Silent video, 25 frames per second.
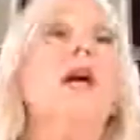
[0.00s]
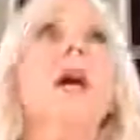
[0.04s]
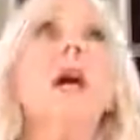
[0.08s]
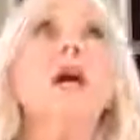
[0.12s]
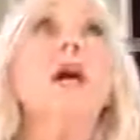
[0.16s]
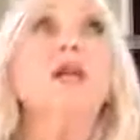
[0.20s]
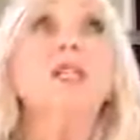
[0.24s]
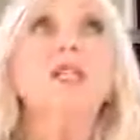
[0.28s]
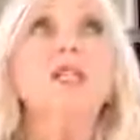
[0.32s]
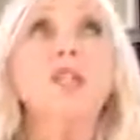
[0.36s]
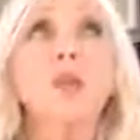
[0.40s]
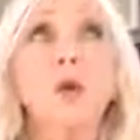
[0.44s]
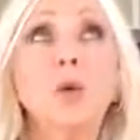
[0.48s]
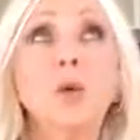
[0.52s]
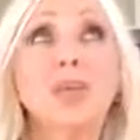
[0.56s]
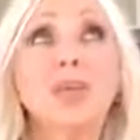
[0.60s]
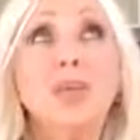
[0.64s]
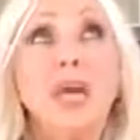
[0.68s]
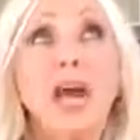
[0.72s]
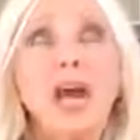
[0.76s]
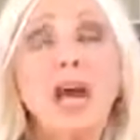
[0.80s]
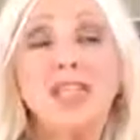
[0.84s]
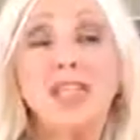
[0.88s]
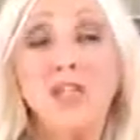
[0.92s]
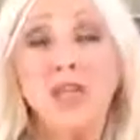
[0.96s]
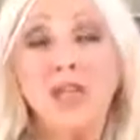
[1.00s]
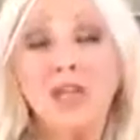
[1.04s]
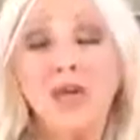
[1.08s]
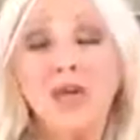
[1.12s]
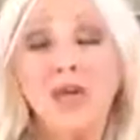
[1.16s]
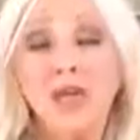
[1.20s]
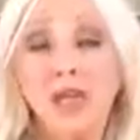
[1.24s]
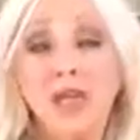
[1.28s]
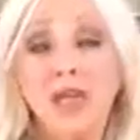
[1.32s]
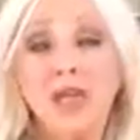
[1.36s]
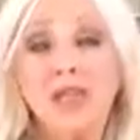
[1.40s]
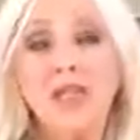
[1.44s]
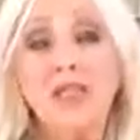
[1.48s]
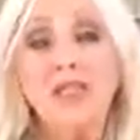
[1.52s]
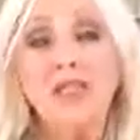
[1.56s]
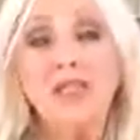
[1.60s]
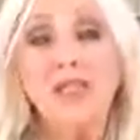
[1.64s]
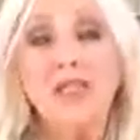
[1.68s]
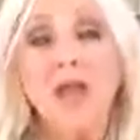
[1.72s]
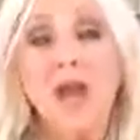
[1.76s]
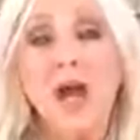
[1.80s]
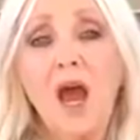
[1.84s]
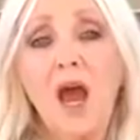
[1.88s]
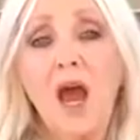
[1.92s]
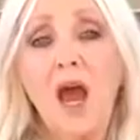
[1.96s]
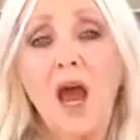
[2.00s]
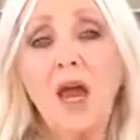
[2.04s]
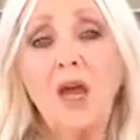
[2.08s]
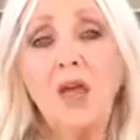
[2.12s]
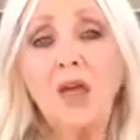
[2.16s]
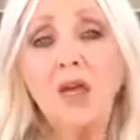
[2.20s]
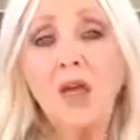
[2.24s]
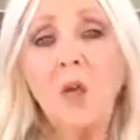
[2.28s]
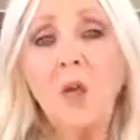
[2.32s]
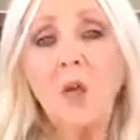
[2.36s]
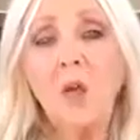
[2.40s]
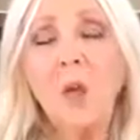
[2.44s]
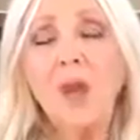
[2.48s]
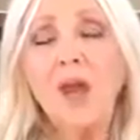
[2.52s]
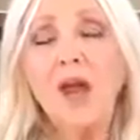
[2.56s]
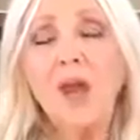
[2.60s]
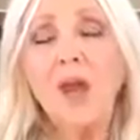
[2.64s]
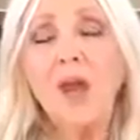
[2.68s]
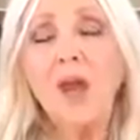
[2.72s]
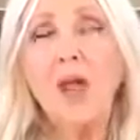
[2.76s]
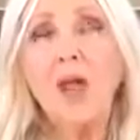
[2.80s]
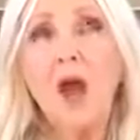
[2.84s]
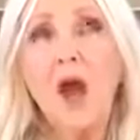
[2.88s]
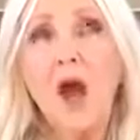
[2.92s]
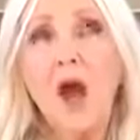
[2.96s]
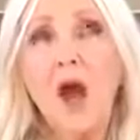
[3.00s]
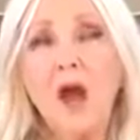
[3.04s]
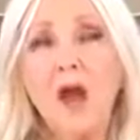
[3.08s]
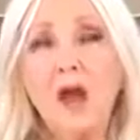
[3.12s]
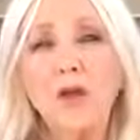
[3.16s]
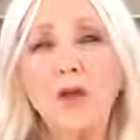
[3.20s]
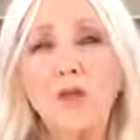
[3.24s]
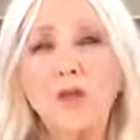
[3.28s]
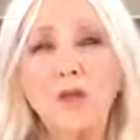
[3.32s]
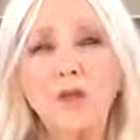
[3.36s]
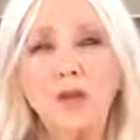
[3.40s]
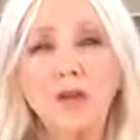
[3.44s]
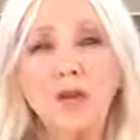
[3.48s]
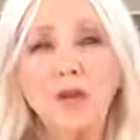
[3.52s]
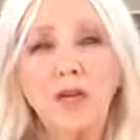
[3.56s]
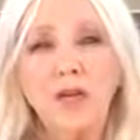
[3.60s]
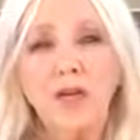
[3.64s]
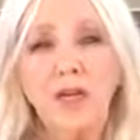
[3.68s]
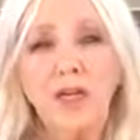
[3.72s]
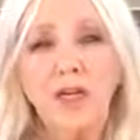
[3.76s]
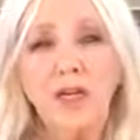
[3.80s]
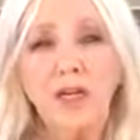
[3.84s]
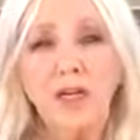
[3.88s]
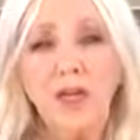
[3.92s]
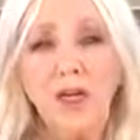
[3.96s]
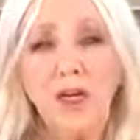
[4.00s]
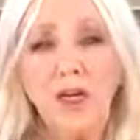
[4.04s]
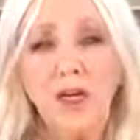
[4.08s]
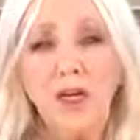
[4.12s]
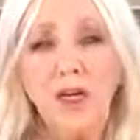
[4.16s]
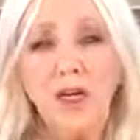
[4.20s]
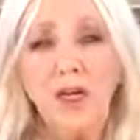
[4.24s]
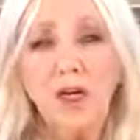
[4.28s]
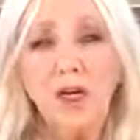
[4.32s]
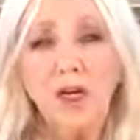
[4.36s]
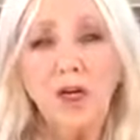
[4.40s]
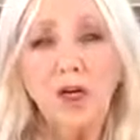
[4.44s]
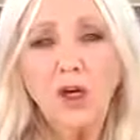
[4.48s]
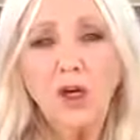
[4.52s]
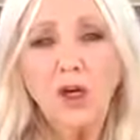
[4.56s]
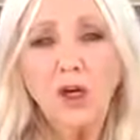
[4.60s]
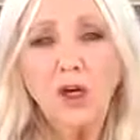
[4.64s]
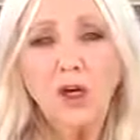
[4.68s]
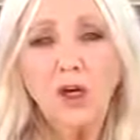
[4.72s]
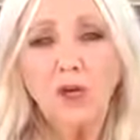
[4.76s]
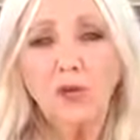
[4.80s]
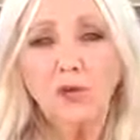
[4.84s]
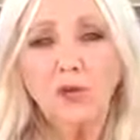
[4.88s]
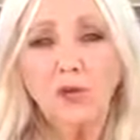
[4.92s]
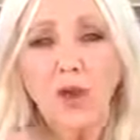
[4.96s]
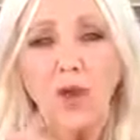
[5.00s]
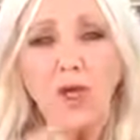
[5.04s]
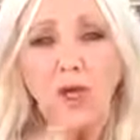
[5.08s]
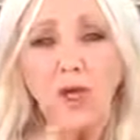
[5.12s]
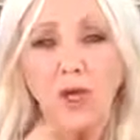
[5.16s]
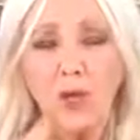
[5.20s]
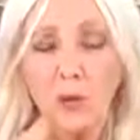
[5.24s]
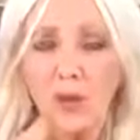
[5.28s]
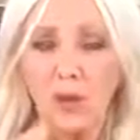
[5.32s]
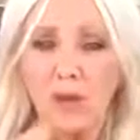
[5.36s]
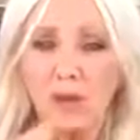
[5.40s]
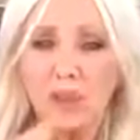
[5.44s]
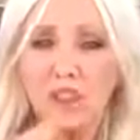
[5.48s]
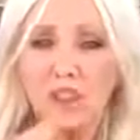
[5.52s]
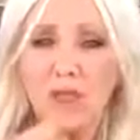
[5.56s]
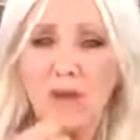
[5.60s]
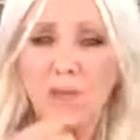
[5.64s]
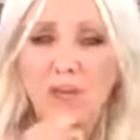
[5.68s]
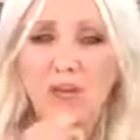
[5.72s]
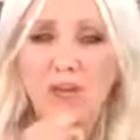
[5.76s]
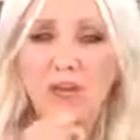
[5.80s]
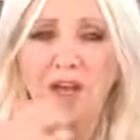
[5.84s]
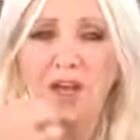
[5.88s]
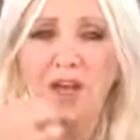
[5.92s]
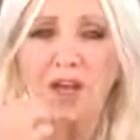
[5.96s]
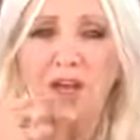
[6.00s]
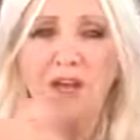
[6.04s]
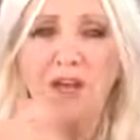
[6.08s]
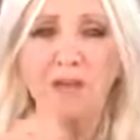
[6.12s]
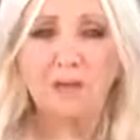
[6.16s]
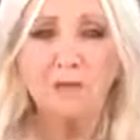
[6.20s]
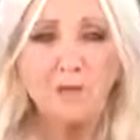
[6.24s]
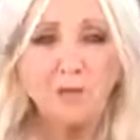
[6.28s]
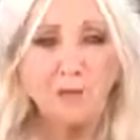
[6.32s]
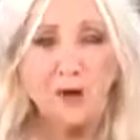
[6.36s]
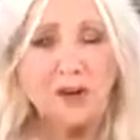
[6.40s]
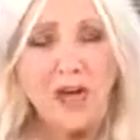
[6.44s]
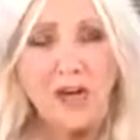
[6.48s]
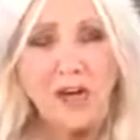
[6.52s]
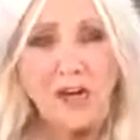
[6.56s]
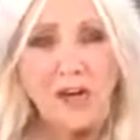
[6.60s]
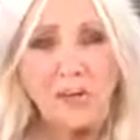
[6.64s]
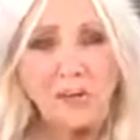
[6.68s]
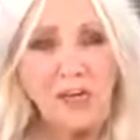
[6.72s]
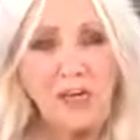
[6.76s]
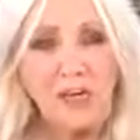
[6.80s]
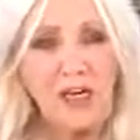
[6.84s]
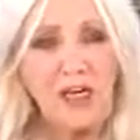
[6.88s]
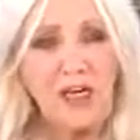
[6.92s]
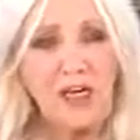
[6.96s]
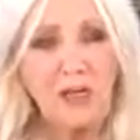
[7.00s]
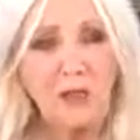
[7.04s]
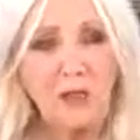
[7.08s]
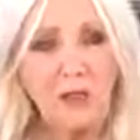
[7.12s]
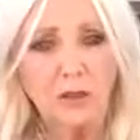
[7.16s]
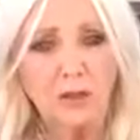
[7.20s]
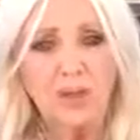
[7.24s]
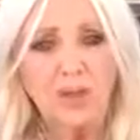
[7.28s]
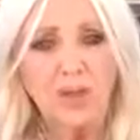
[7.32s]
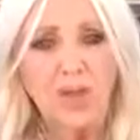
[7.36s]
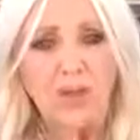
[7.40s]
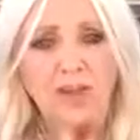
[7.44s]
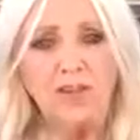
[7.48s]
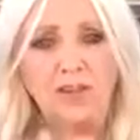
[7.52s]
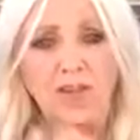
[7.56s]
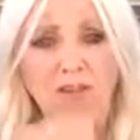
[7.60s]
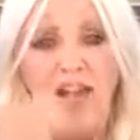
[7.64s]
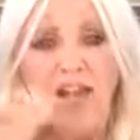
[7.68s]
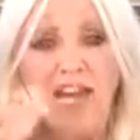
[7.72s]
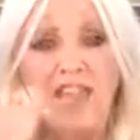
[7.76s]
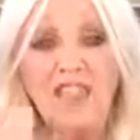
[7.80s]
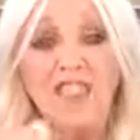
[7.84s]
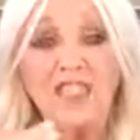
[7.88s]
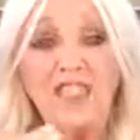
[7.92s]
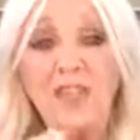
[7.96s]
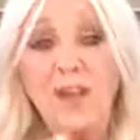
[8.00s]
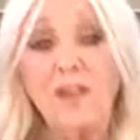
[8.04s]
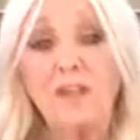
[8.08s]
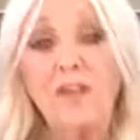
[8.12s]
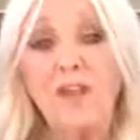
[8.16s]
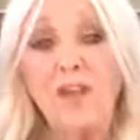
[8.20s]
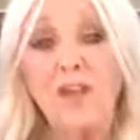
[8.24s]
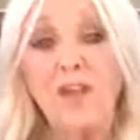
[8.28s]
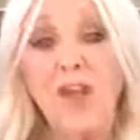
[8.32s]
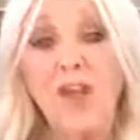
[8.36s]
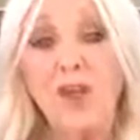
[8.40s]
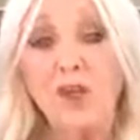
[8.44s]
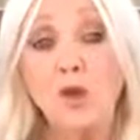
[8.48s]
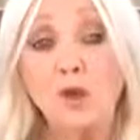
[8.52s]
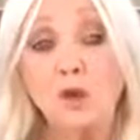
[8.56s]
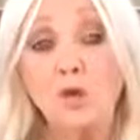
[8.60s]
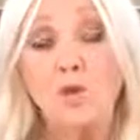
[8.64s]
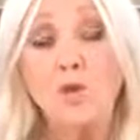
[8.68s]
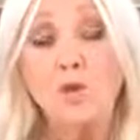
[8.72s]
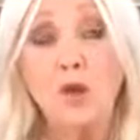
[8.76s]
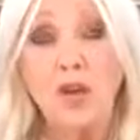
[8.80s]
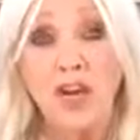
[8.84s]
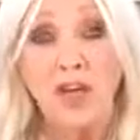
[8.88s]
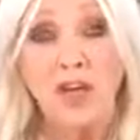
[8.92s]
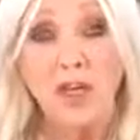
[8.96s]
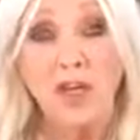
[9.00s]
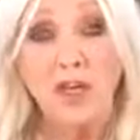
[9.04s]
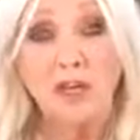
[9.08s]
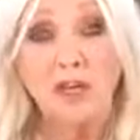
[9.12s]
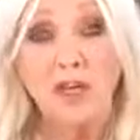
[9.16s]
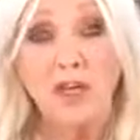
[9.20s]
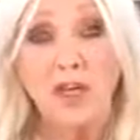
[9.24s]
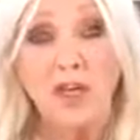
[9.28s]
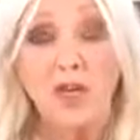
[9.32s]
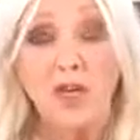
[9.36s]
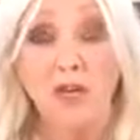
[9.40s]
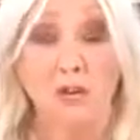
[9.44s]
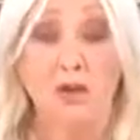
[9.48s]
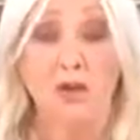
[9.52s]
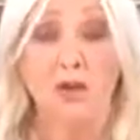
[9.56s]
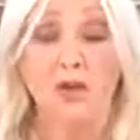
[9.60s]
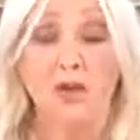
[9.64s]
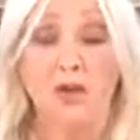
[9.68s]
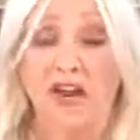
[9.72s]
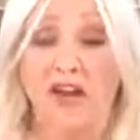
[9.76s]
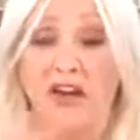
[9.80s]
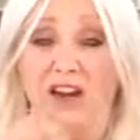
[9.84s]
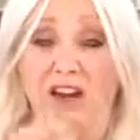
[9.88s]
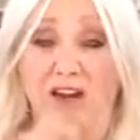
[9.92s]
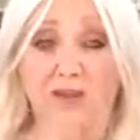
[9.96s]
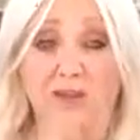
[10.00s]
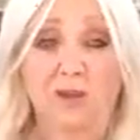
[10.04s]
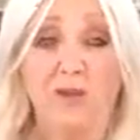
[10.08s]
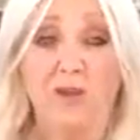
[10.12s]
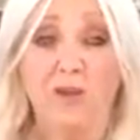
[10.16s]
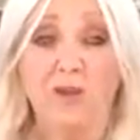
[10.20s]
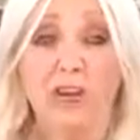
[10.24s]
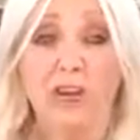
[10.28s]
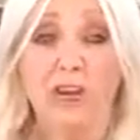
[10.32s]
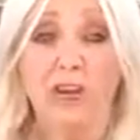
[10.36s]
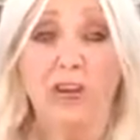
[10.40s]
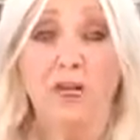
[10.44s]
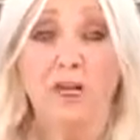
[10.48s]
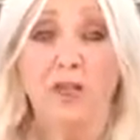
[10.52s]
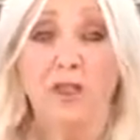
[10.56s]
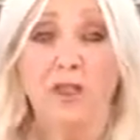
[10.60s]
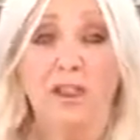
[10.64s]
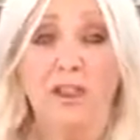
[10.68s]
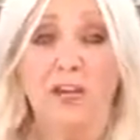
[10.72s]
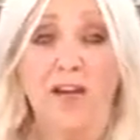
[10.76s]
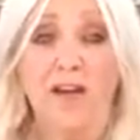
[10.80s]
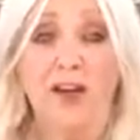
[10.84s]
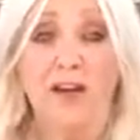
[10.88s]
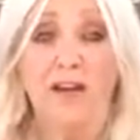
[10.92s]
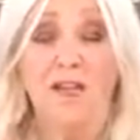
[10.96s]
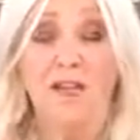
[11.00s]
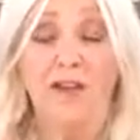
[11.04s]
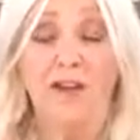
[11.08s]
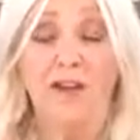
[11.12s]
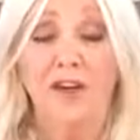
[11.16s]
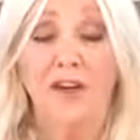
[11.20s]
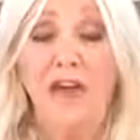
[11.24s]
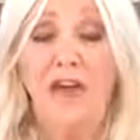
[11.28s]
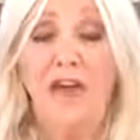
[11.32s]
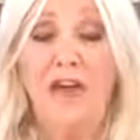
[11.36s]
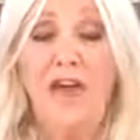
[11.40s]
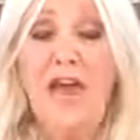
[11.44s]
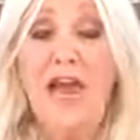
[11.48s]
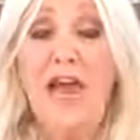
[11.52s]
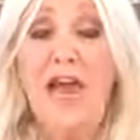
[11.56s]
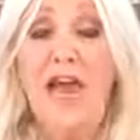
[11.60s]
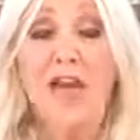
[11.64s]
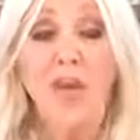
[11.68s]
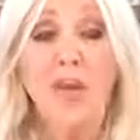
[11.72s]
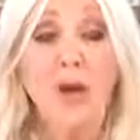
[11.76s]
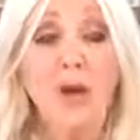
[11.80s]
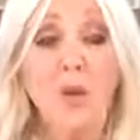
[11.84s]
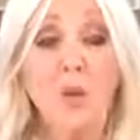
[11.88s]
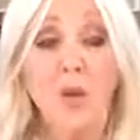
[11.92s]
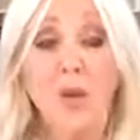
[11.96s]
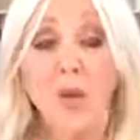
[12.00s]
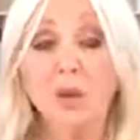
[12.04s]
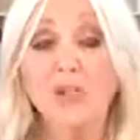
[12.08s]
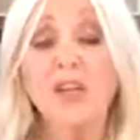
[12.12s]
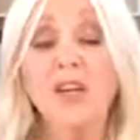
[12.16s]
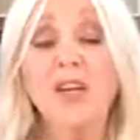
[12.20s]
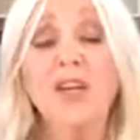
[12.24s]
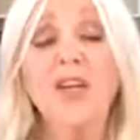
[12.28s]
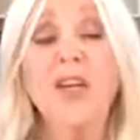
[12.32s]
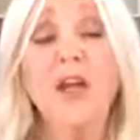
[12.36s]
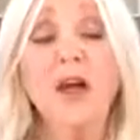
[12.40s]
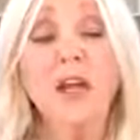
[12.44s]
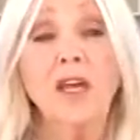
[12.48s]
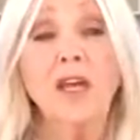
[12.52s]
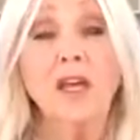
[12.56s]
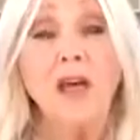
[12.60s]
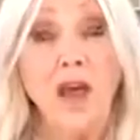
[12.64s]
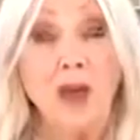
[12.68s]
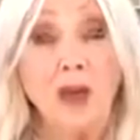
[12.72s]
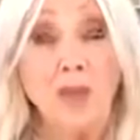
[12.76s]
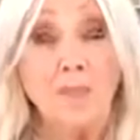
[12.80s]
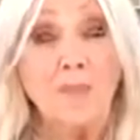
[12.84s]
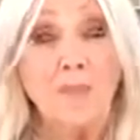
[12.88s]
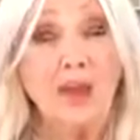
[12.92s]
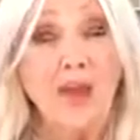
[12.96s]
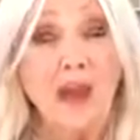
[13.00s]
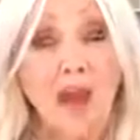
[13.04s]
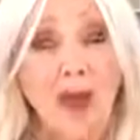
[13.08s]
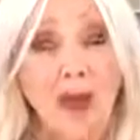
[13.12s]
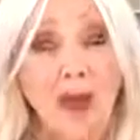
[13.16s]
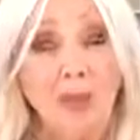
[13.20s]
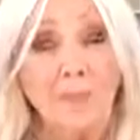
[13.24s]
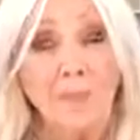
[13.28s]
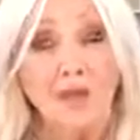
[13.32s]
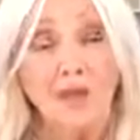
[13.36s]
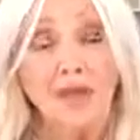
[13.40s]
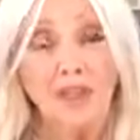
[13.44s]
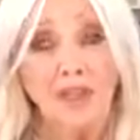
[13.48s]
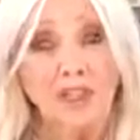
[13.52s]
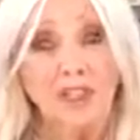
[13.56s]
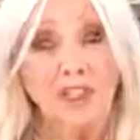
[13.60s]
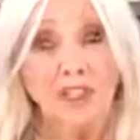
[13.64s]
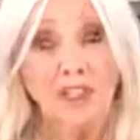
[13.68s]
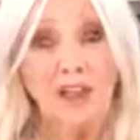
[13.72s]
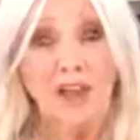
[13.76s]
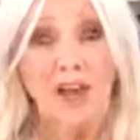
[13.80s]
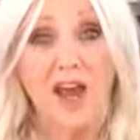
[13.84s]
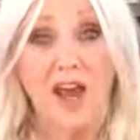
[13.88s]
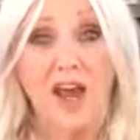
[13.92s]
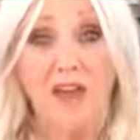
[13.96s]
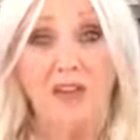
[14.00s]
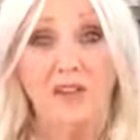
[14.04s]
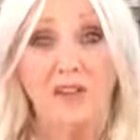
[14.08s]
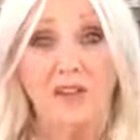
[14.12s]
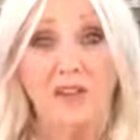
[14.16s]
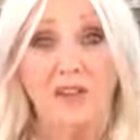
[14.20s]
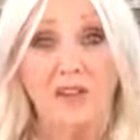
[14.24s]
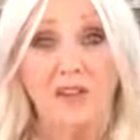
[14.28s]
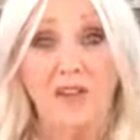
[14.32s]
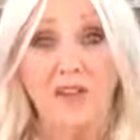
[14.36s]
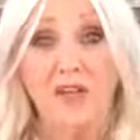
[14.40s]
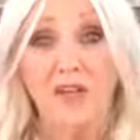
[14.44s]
so attachment is like when I really, really want something and I've really, really got to have it. It's something that you really, really want and I've really got to have it. And I want it and I can't be happy until I have it.